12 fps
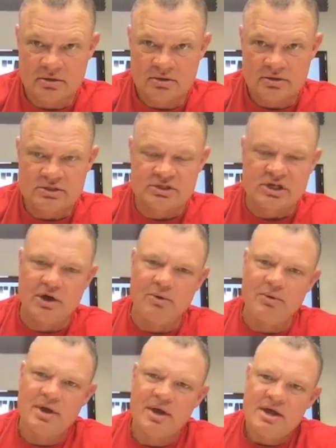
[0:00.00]

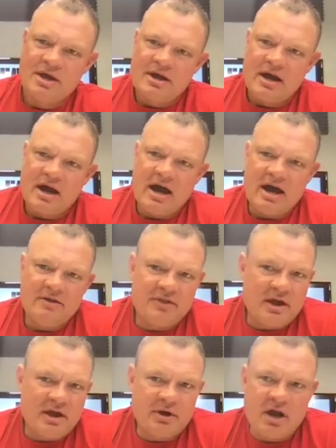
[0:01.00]
So
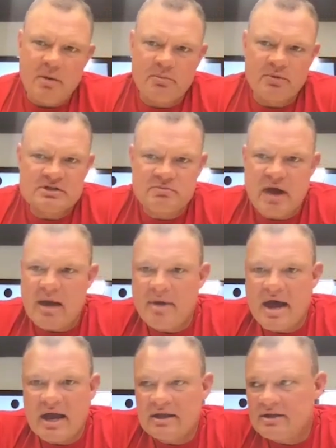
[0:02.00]
there were companies, Matt,
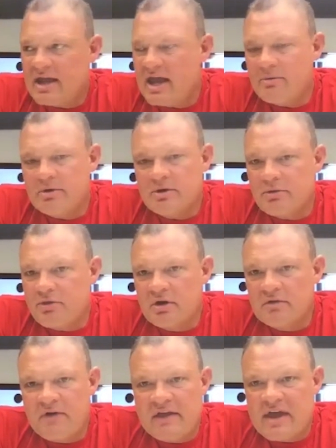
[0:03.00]
back in the day, were doing
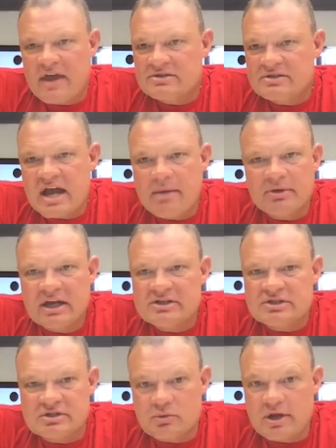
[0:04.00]
35,000
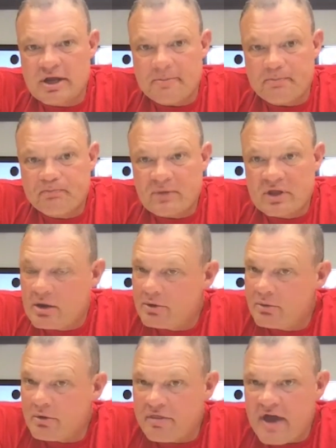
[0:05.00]
applications a week, and they were
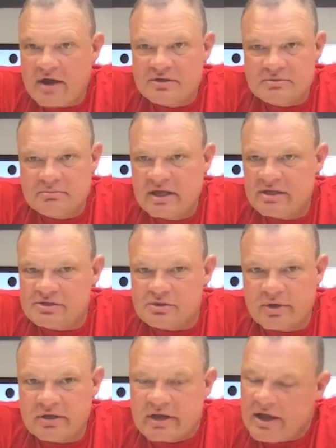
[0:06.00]
doing 1,000 meetings a
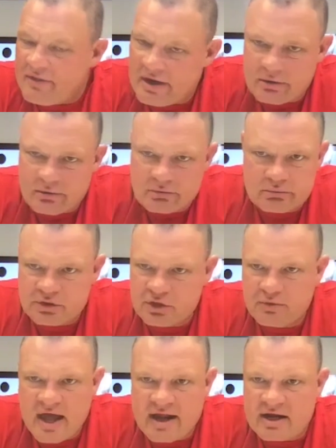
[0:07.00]
week. Now they don't
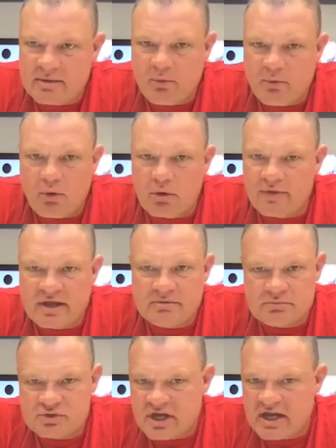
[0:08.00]
do that anymore, and they
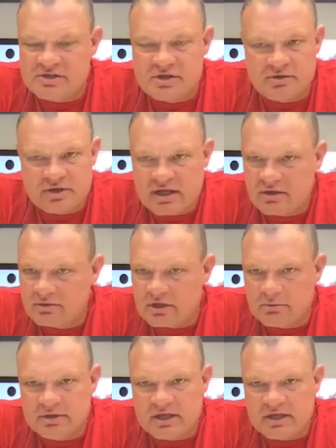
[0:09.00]
changed their deal and did
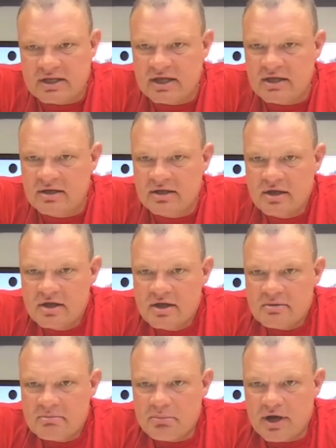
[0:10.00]
what they did.
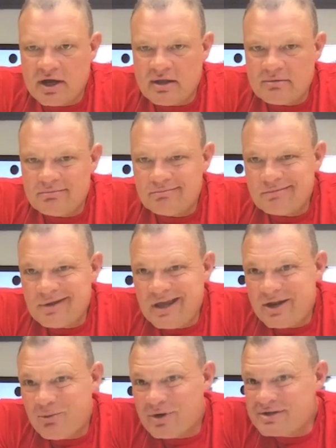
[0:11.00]
And
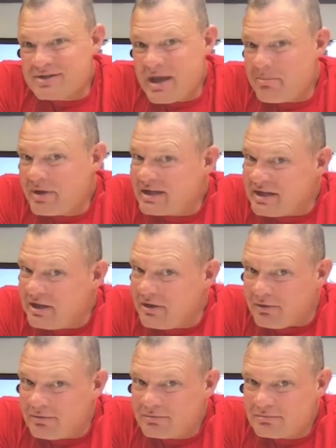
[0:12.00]
it wasn't that big a deal.